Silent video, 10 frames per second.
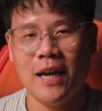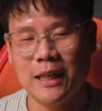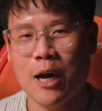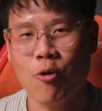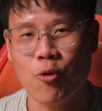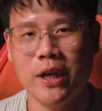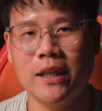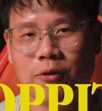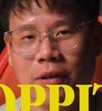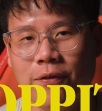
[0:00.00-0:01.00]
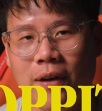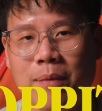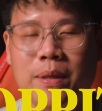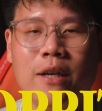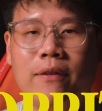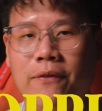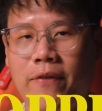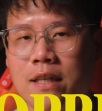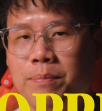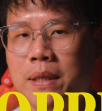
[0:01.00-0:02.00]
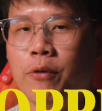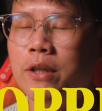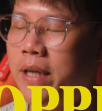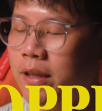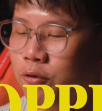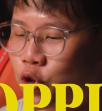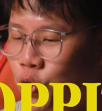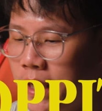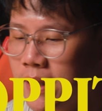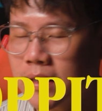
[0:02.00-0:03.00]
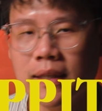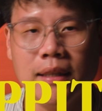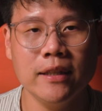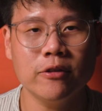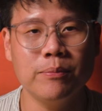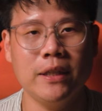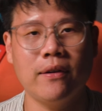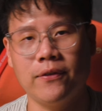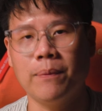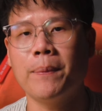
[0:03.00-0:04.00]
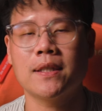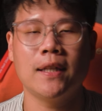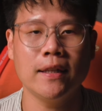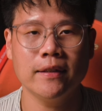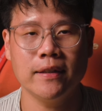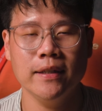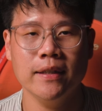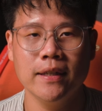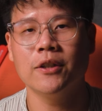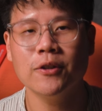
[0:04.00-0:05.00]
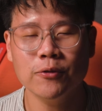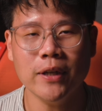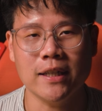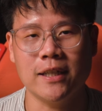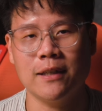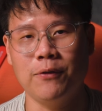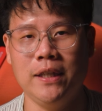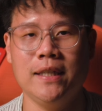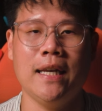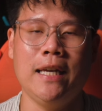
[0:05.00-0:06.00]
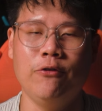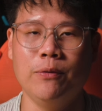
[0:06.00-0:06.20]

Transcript: Now going into the fun bit of the Vesby where you get to showcase a little bit of your personality, Ergotune has just released a